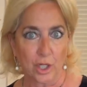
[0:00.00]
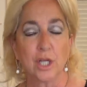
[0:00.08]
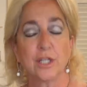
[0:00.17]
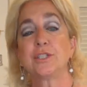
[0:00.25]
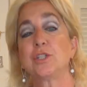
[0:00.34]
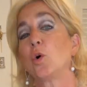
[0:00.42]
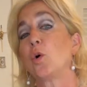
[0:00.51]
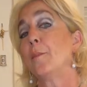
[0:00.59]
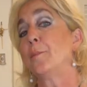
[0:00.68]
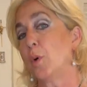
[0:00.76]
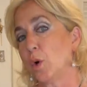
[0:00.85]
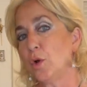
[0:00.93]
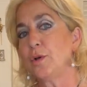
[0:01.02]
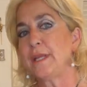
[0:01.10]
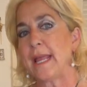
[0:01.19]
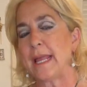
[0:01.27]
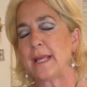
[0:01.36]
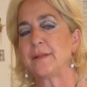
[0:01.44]
So
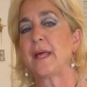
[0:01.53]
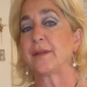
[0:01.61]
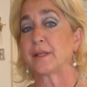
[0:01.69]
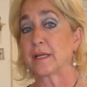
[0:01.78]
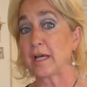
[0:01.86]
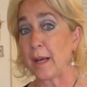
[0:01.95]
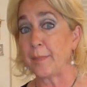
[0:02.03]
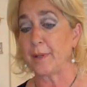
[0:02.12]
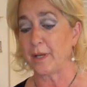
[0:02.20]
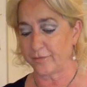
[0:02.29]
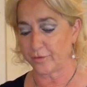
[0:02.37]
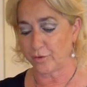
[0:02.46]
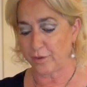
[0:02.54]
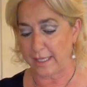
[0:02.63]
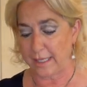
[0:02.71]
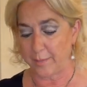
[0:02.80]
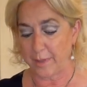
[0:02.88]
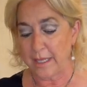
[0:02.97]
Bolognese has a cup of
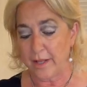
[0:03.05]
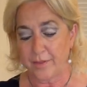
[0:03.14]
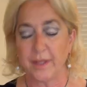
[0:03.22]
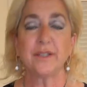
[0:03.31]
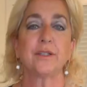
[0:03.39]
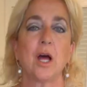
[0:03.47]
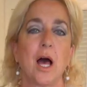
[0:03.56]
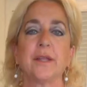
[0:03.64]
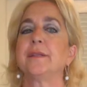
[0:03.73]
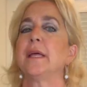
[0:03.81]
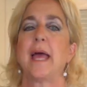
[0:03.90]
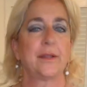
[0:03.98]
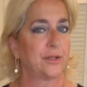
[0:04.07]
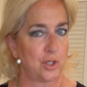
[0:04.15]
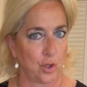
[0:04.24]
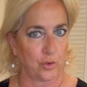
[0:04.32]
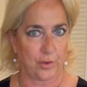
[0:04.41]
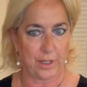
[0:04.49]
cream. This sauce has
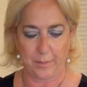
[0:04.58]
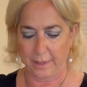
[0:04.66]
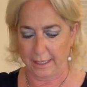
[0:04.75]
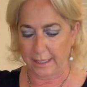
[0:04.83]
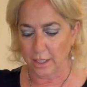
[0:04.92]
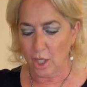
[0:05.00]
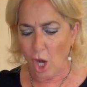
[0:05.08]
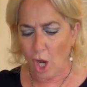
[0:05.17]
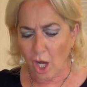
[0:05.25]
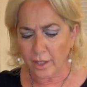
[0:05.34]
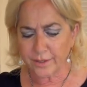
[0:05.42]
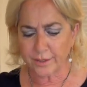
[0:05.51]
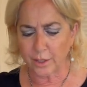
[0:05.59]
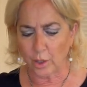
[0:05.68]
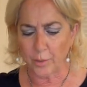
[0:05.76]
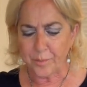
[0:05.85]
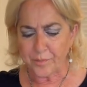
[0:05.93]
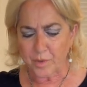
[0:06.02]
no cream in it.
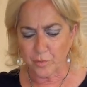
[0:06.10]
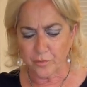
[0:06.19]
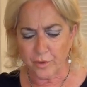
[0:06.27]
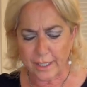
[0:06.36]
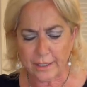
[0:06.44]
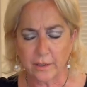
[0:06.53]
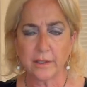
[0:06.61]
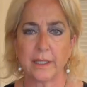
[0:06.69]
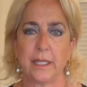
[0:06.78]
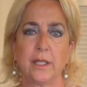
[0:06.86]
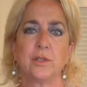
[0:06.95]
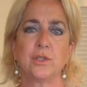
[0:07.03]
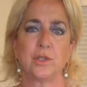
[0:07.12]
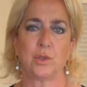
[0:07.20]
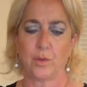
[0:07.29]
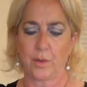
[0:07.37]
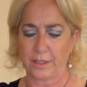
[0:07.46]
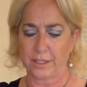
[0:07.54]
Also, rarely
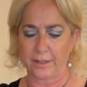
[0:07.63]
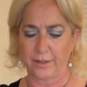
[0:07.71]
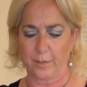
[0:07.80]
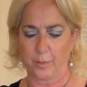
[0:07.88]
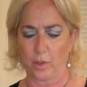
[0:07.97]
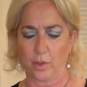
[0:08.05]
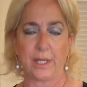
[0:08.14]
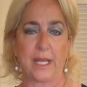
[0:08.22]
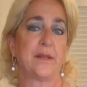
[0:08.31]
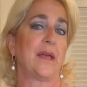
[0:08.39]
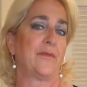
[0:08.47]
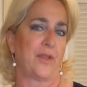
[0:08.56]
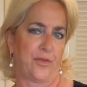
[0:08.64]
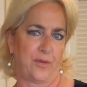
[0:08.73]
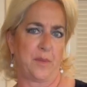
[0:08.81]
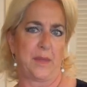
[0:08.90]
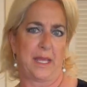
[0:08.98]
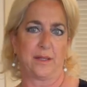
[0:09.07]
does the Bolognese have the 3
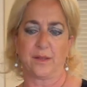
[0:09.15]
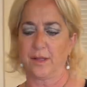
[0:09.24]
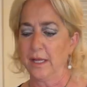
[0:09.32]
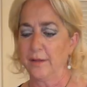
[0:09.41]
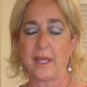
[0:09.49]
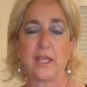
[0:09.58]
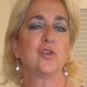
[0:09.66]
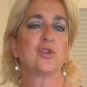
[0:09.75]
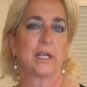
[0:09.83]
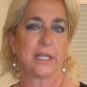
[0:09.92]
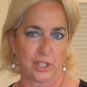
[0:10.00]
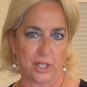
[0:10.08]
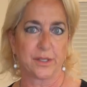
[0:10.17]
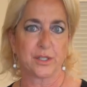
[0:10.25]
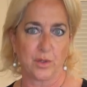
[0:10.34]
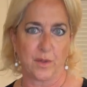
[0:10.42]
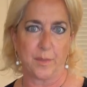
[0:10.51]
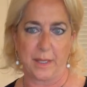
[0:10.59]
meats. They usually just
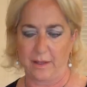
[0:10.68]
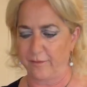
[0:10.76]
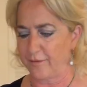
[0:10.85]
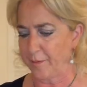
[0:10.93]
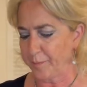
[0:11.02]
do the beef.